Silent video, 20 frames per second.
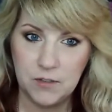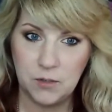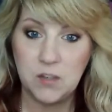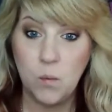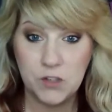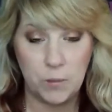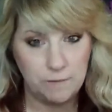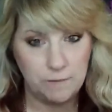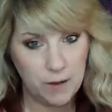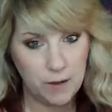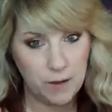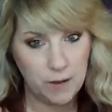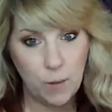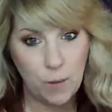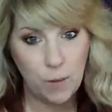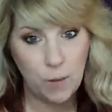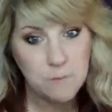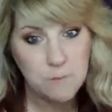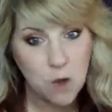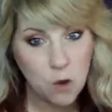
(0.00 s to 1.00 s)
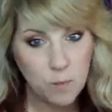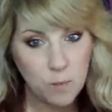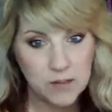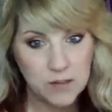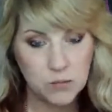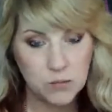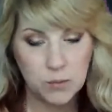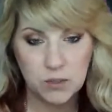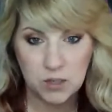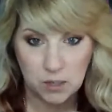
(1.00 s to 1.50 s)
So that's a when story.
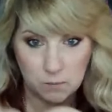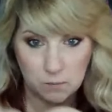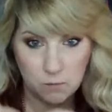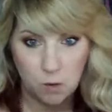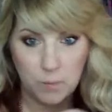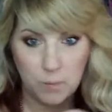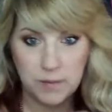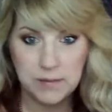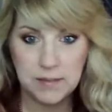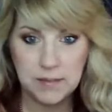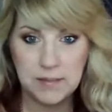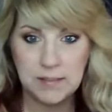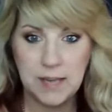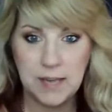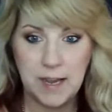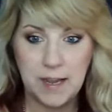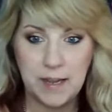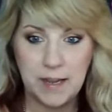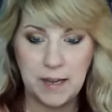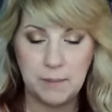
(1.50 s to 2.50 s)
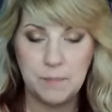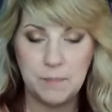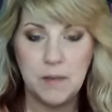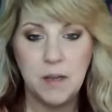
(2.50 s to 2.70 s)
We have when moment time,